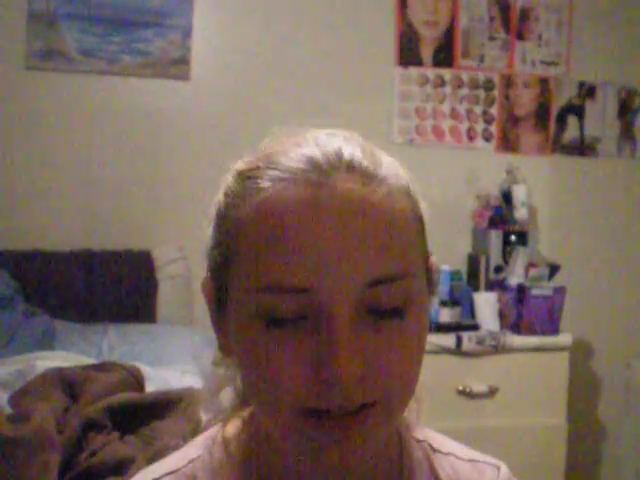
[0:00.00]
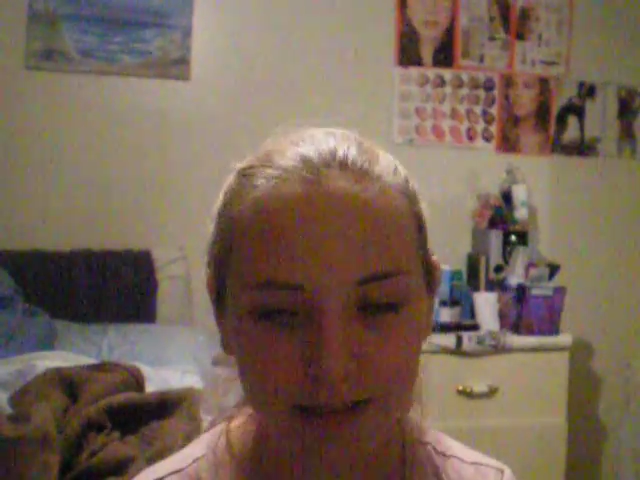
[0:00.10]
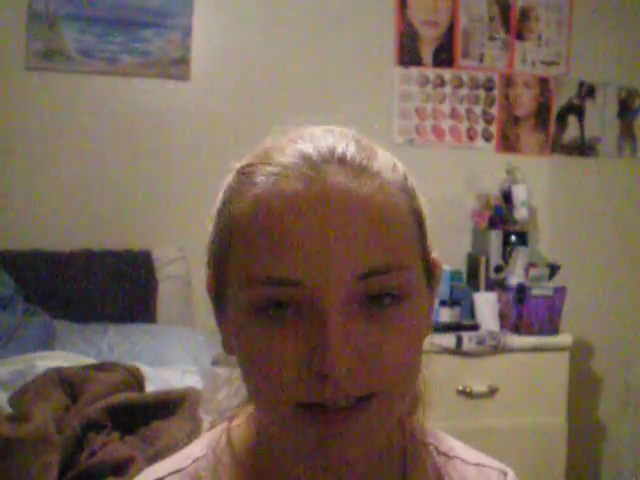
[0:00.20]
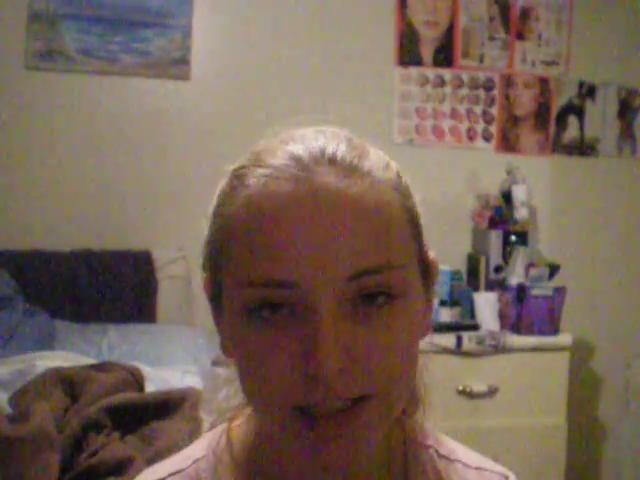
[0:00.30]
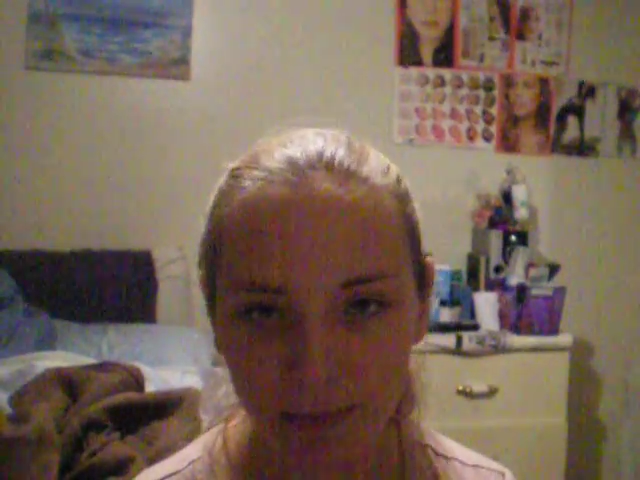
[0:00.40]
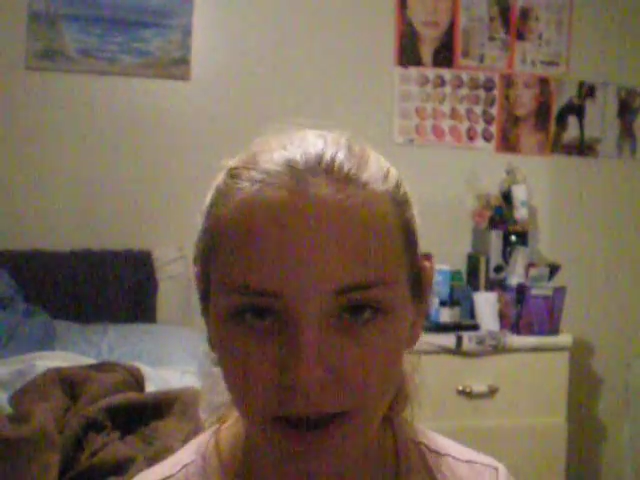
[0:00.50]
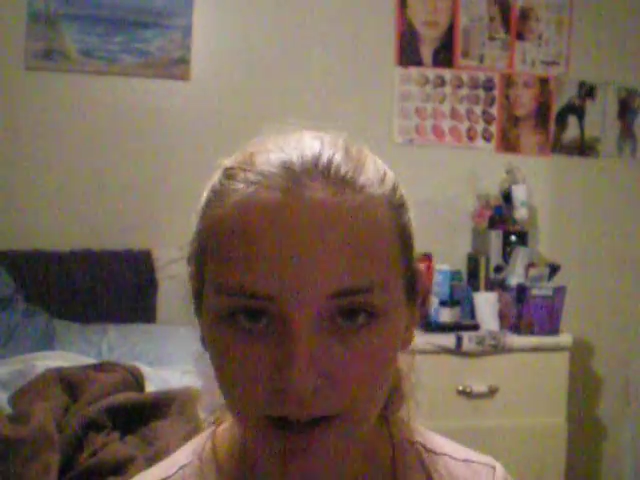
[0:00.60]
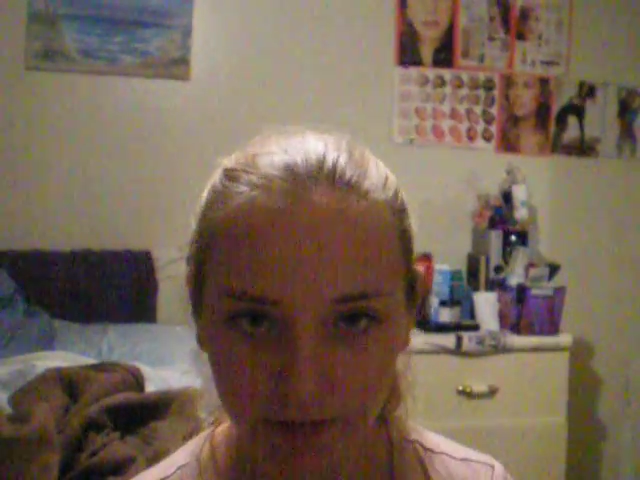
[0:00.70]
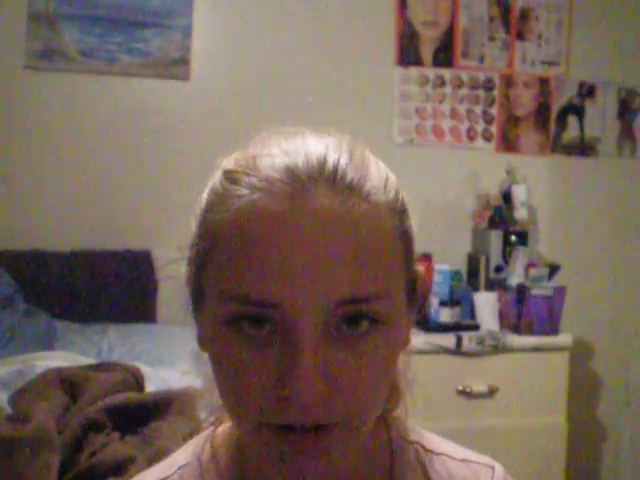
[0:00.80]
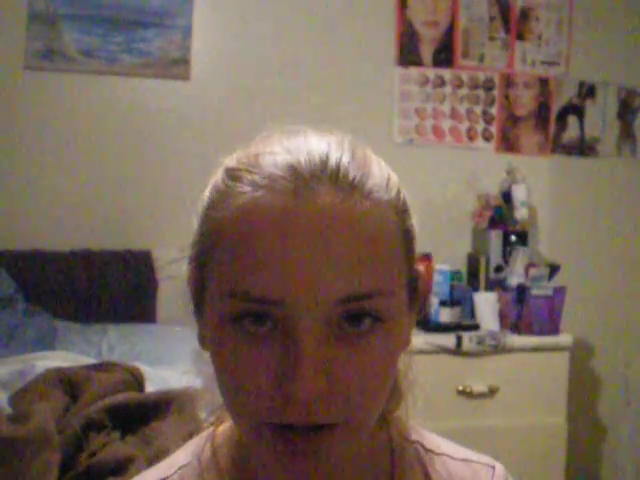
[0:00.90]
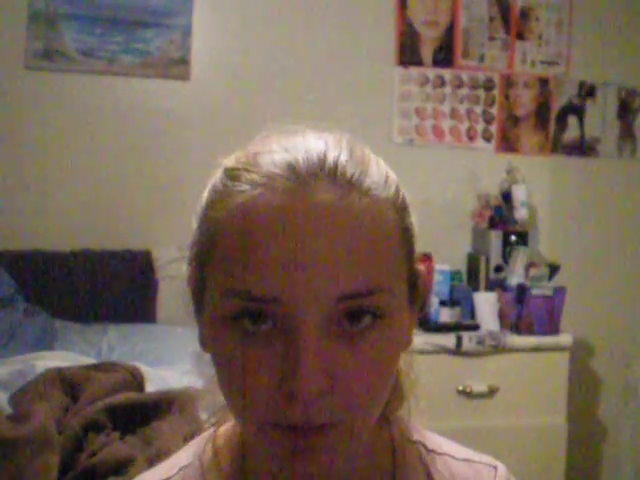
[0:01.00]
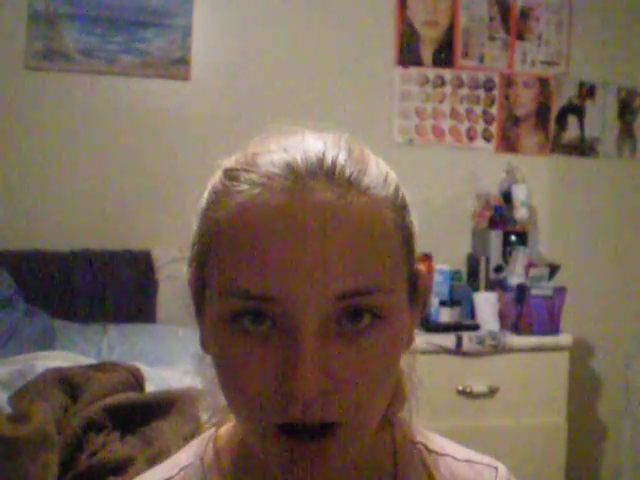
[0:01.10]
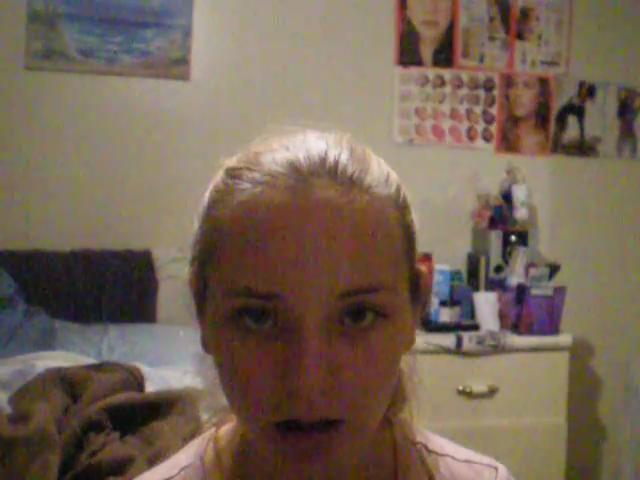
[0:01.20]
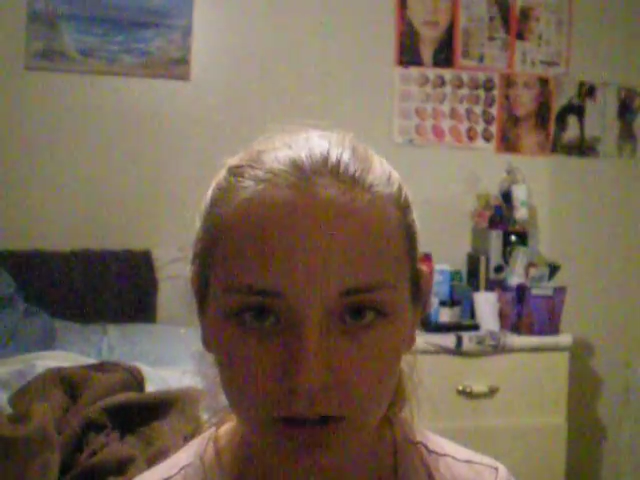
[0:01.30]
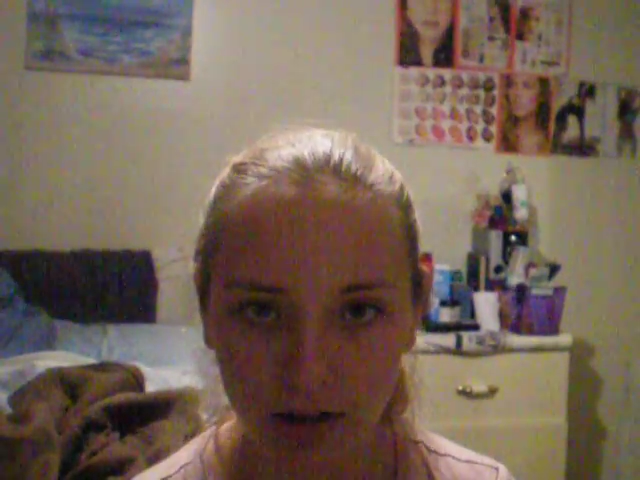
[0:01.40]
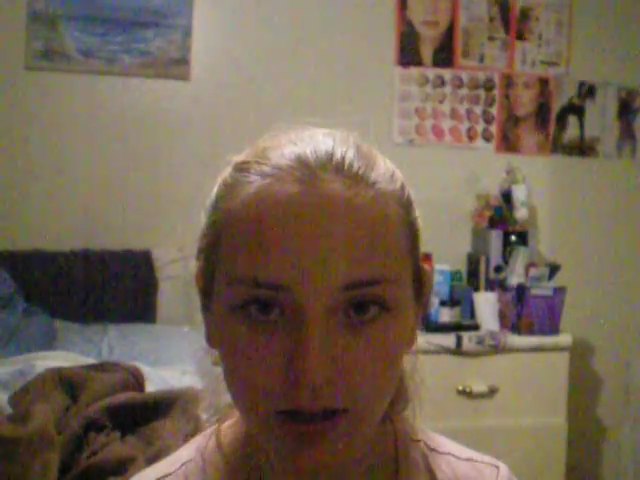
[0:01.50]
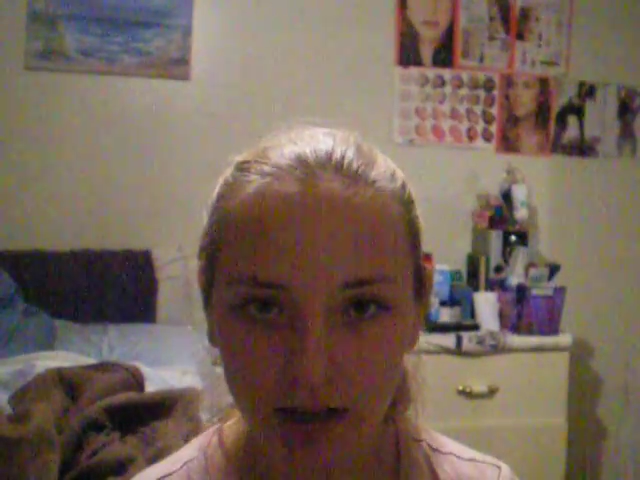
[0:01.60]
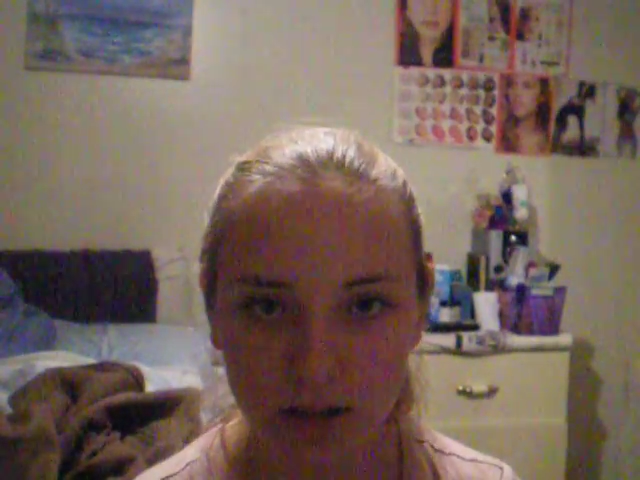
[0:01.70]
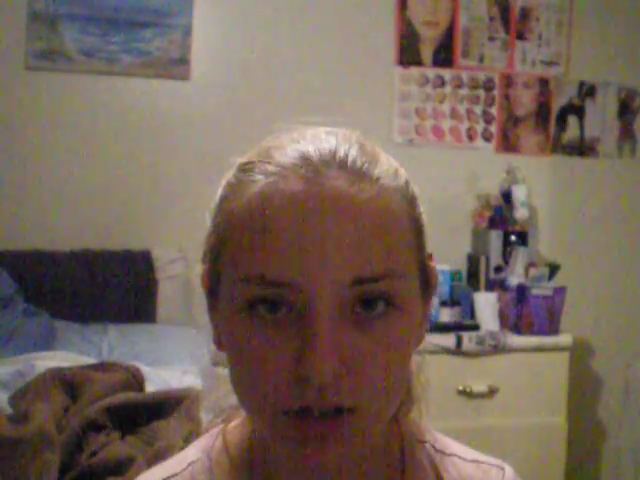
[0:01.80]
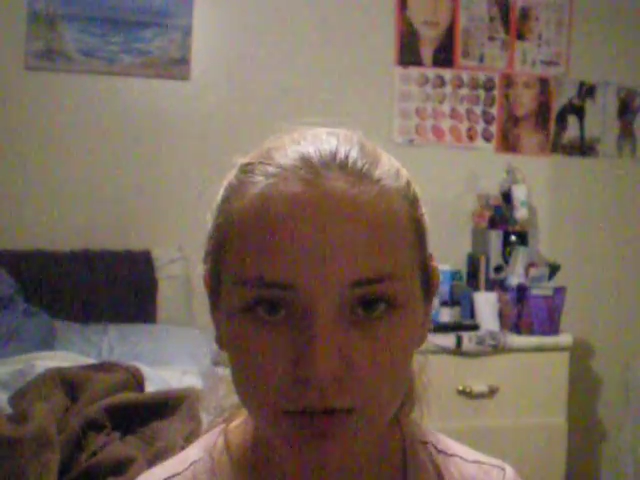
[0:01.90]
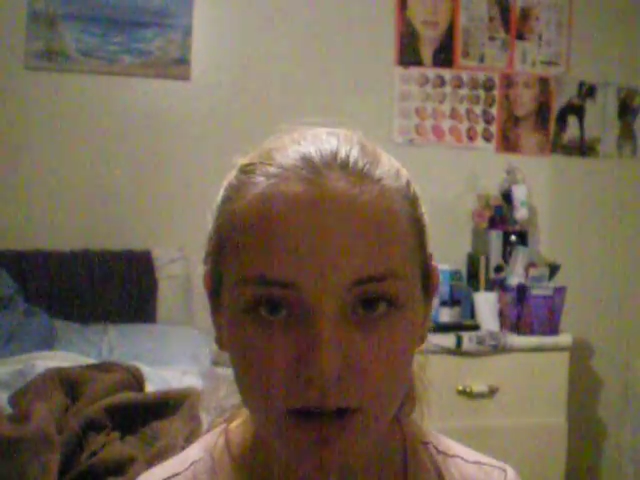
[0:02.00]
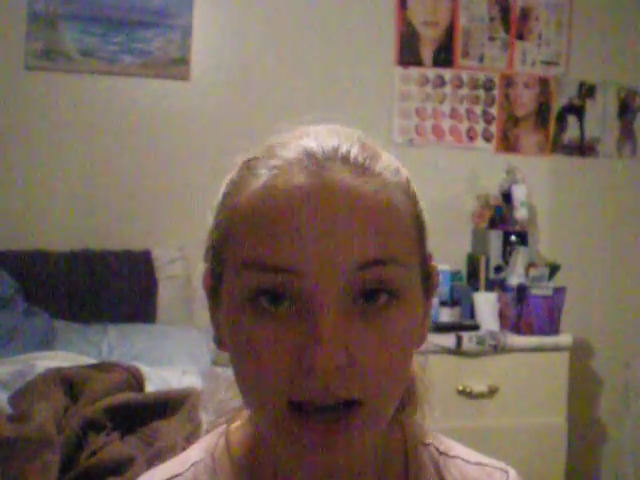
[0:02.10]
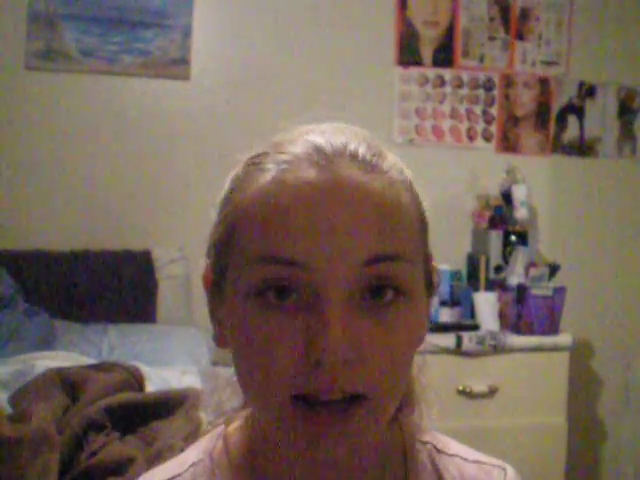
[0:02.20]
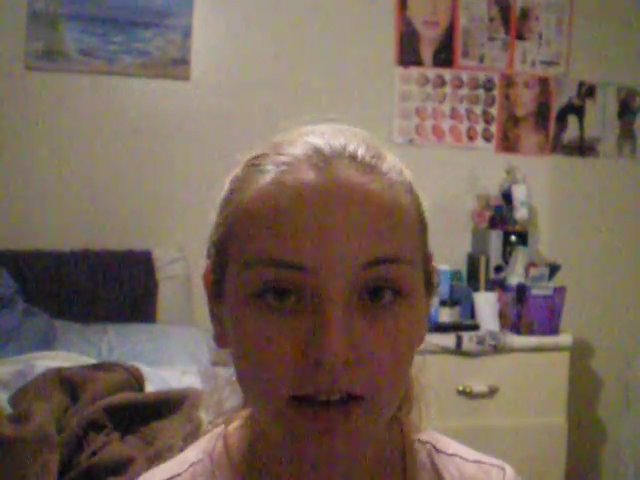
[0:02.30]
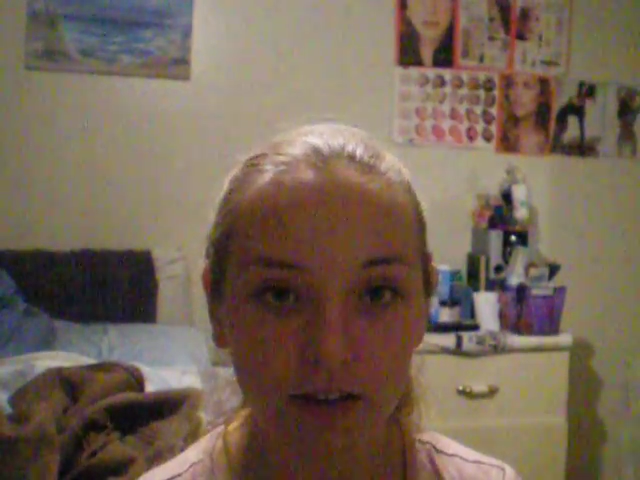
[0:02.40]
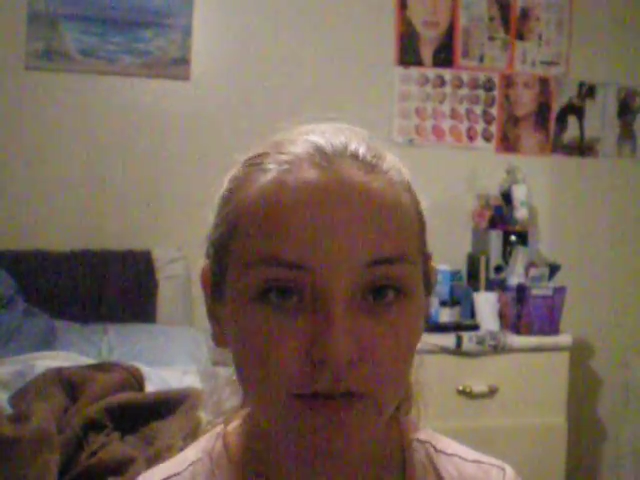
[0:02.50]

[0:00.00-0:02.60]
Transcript: it doesn't expand very well. It's great